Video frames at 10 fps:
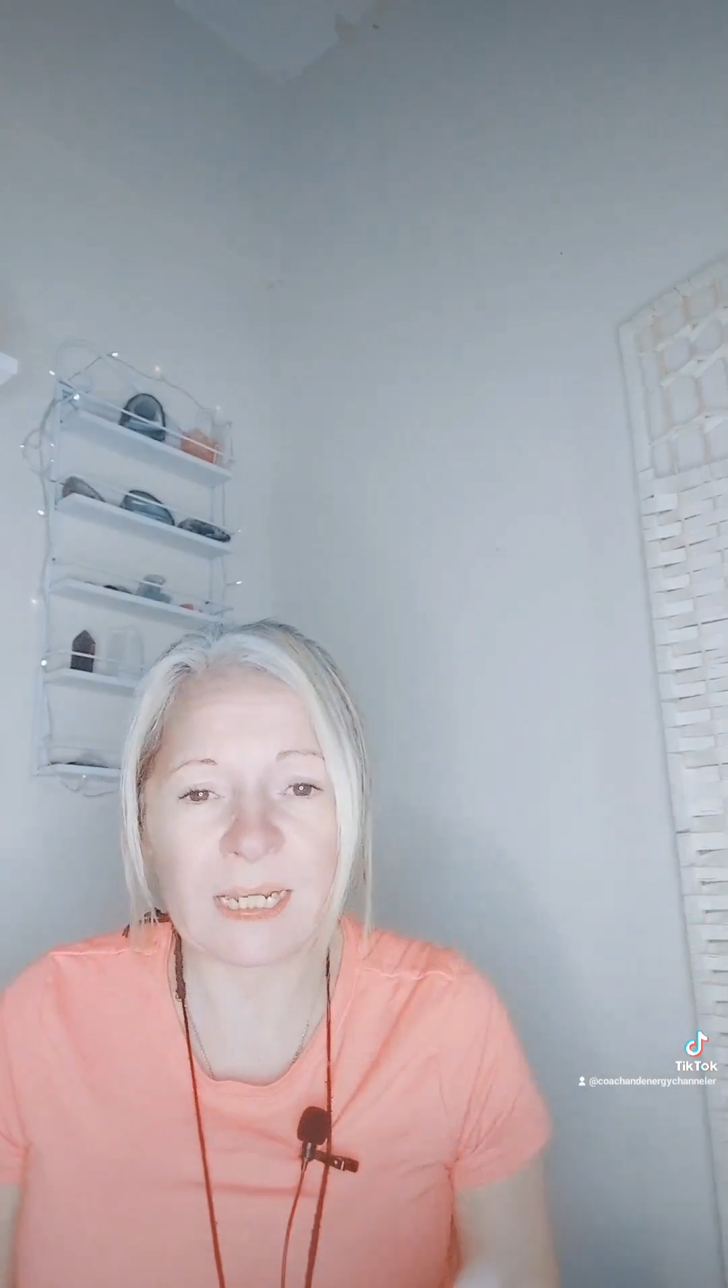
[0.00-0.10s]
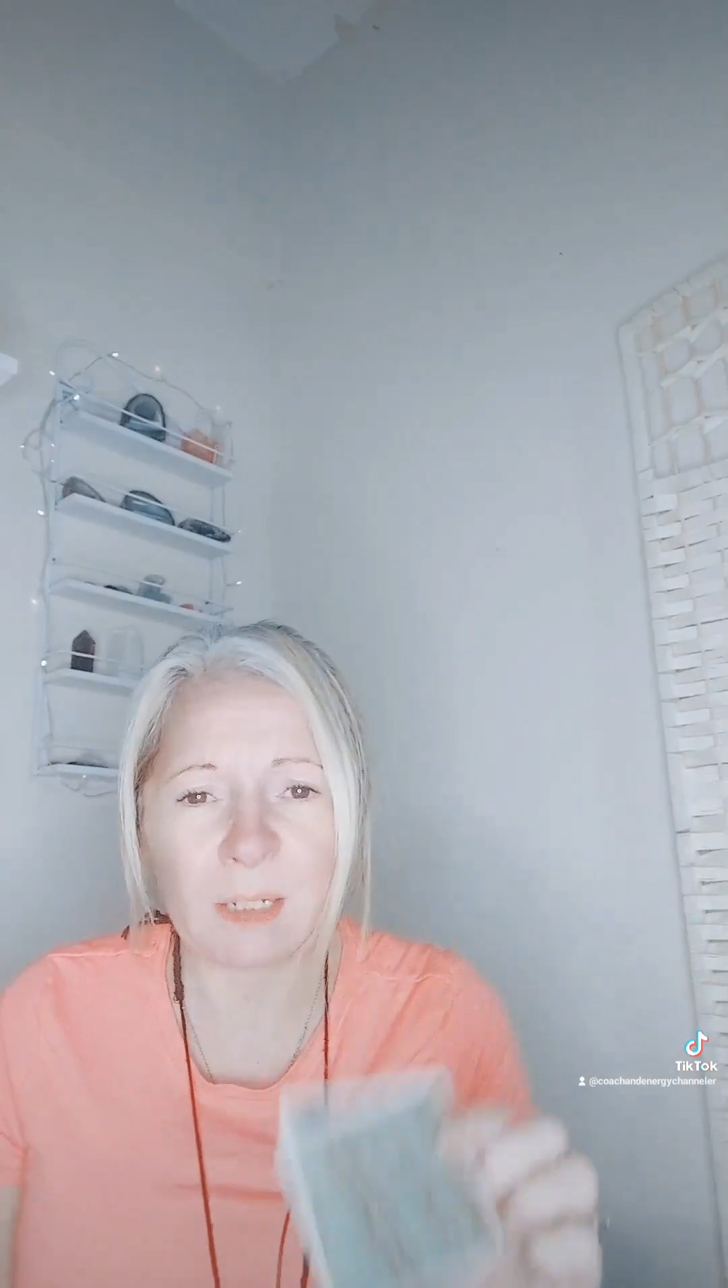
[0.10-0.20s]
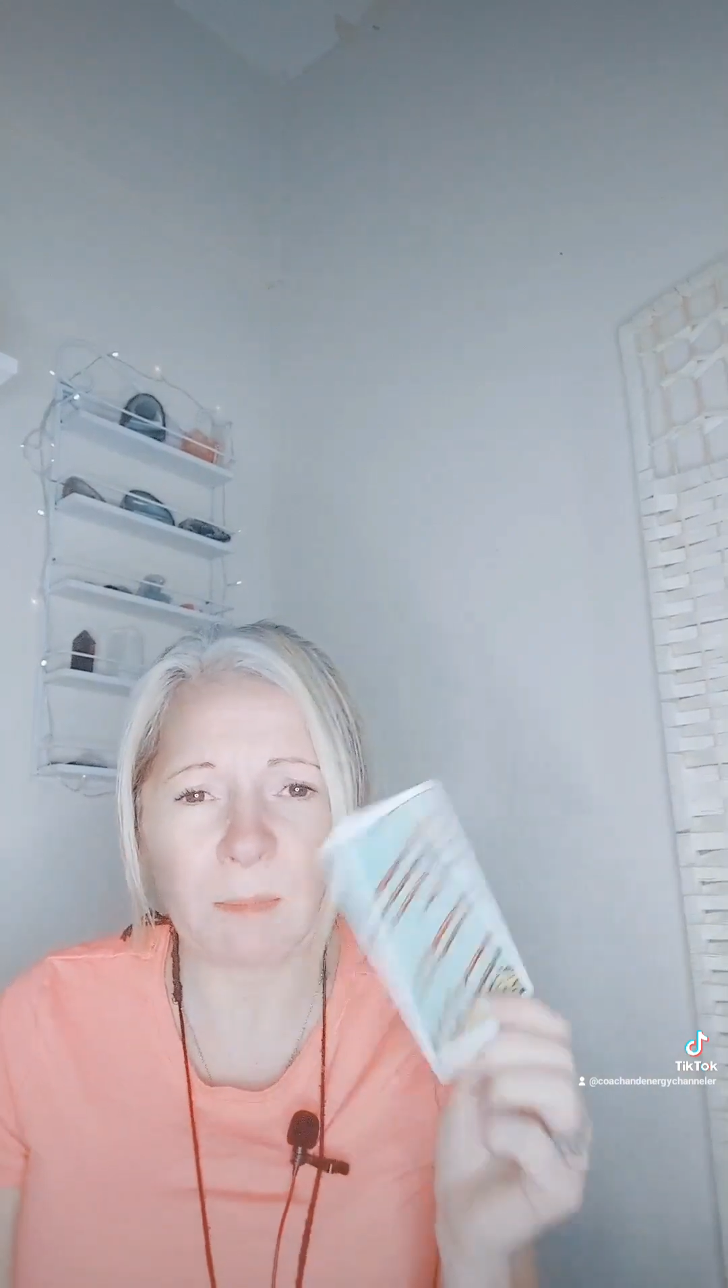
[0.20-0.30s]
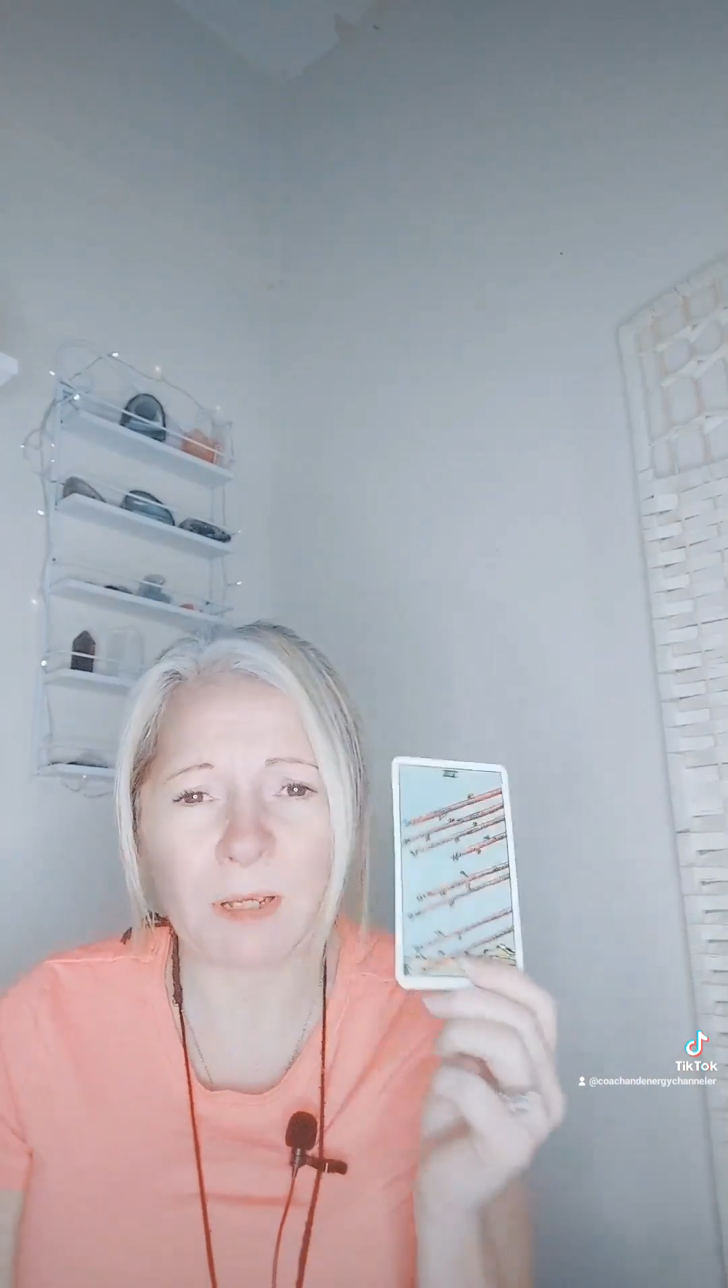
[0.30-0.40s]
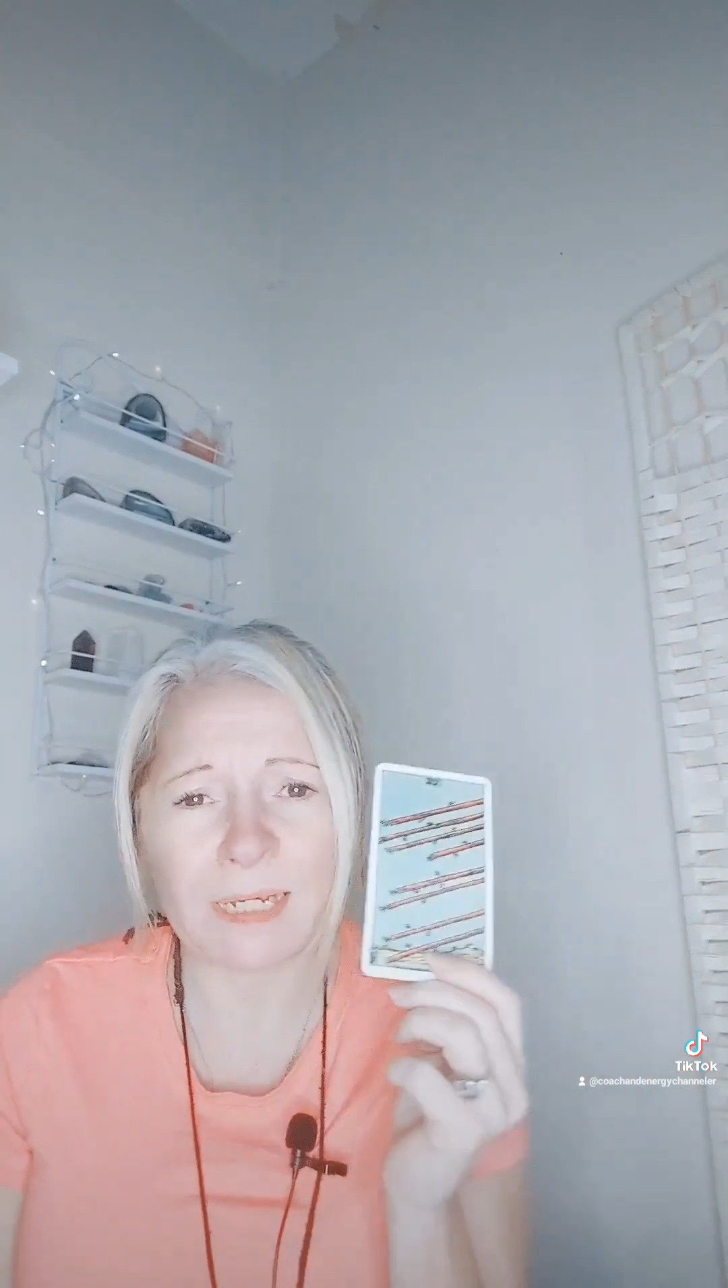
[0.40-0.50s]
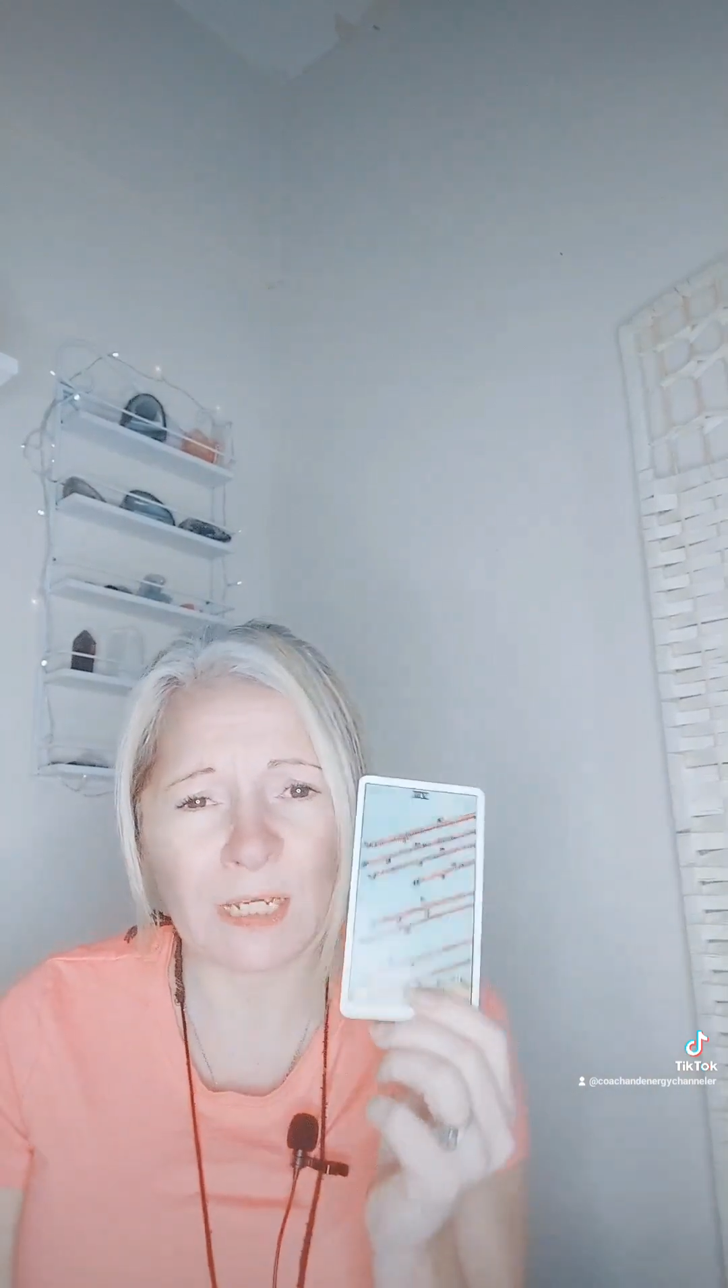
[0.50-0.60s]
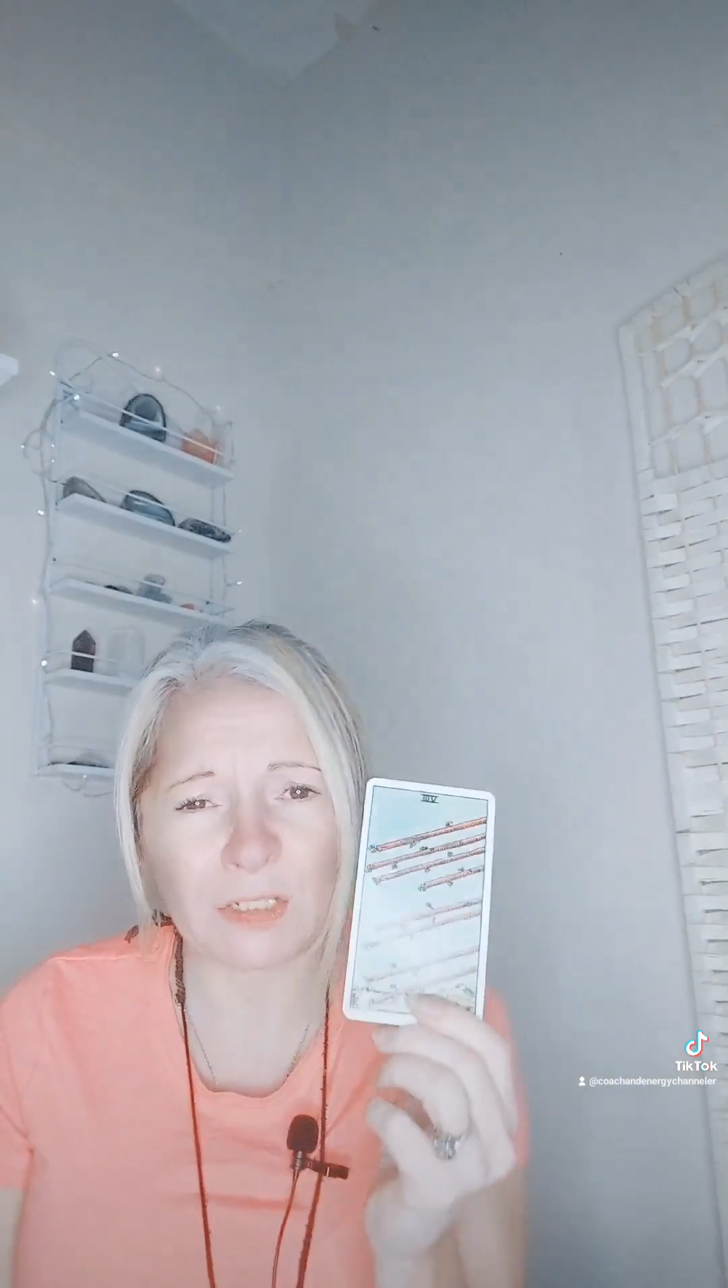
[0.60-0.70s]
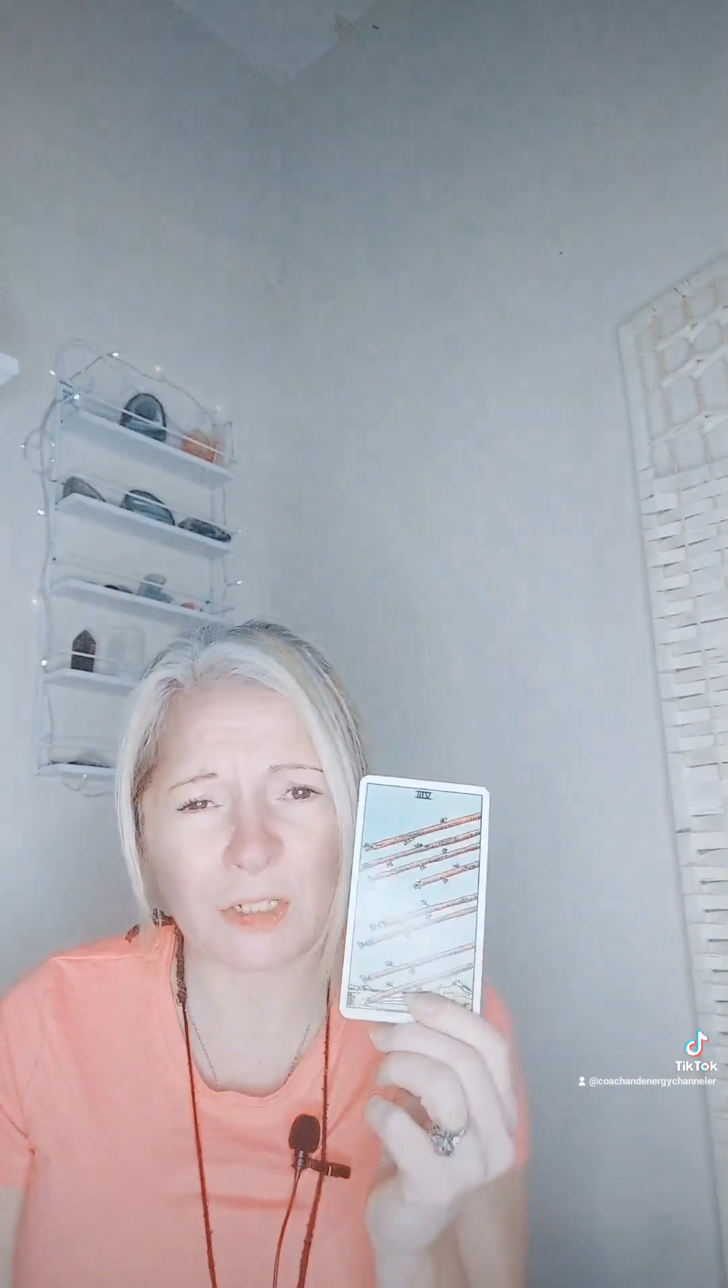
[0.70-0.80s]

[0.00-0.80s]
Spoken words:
let your mind get